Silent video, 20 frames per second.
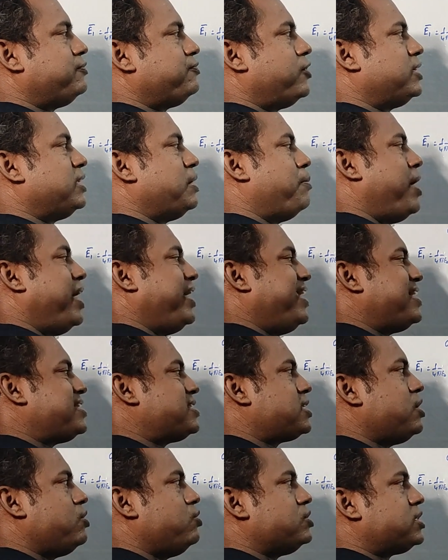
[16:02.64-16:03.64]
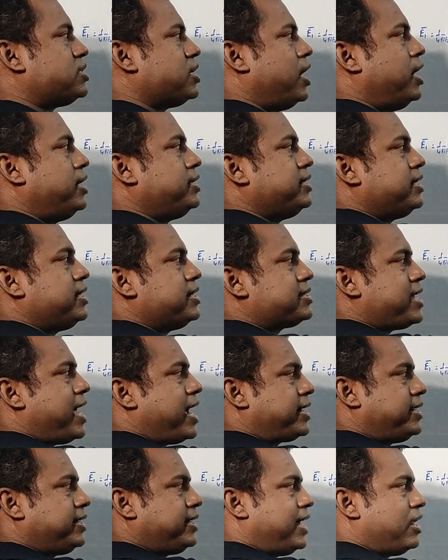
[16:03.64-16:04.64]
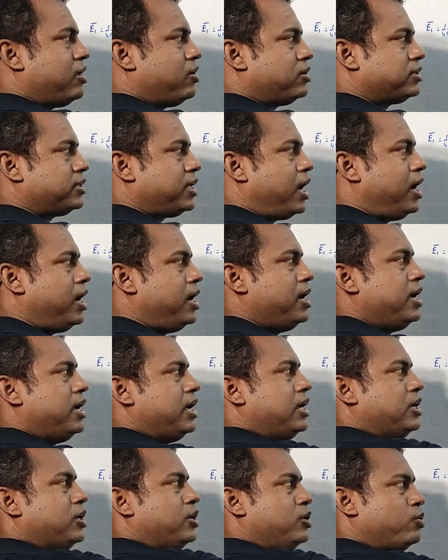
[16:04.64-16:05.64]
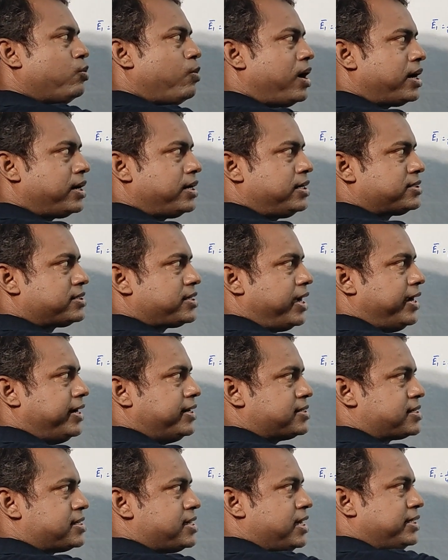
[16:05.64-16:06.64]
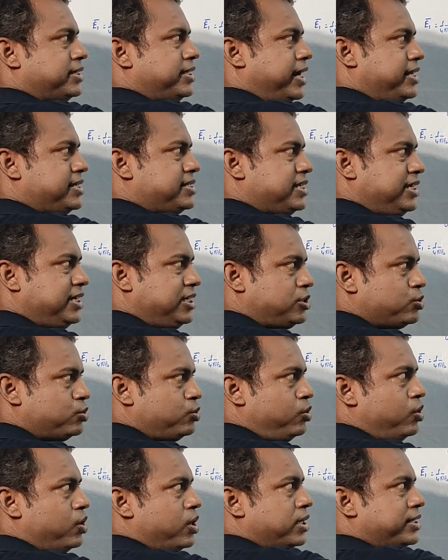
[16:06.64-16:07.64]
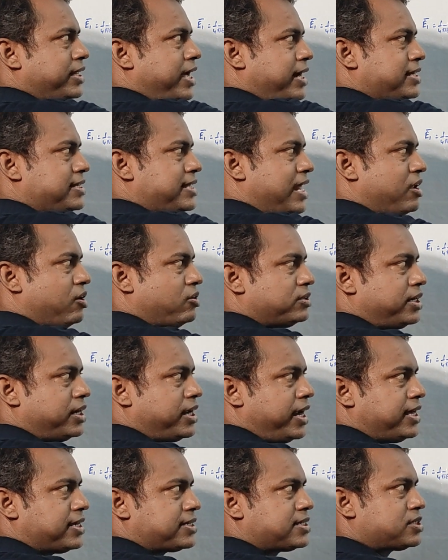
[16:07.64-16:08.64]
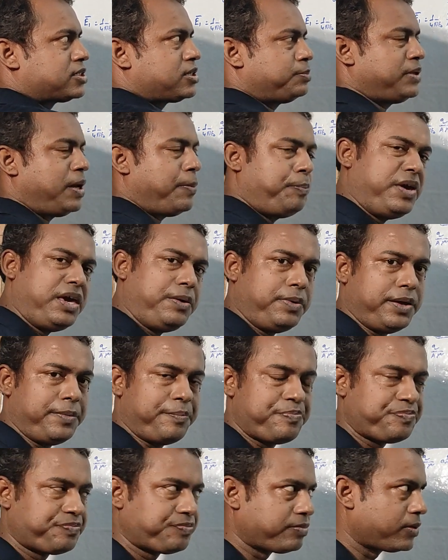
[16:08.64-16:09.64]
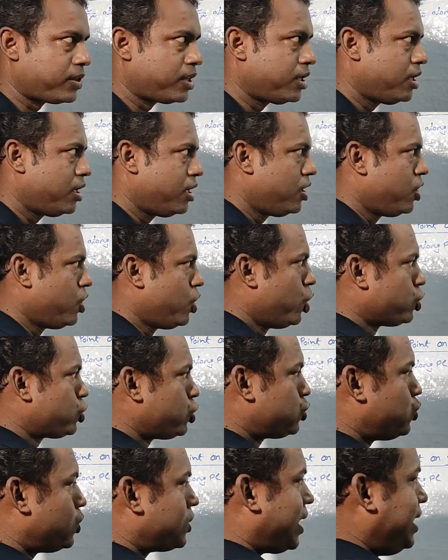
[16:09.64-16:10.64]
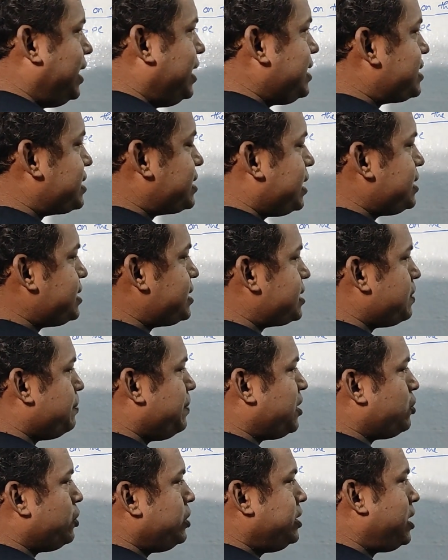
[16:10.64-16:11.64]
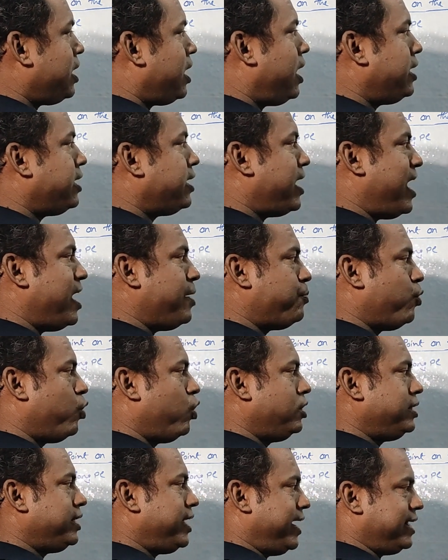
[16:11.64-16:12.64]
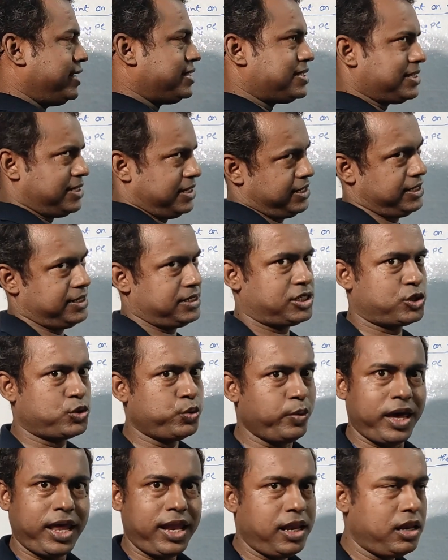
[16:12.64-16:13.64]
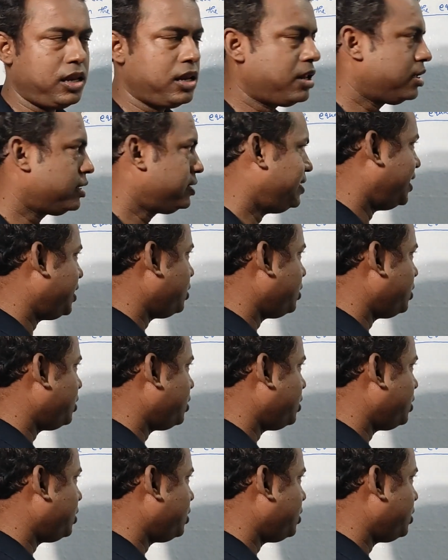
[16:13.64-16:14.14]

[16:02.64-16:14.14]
for the minus Q charge, it is acting along the lower sides. That is E2, that is along the directions of the PB. So total distance between the dipole, that is, it is 12, that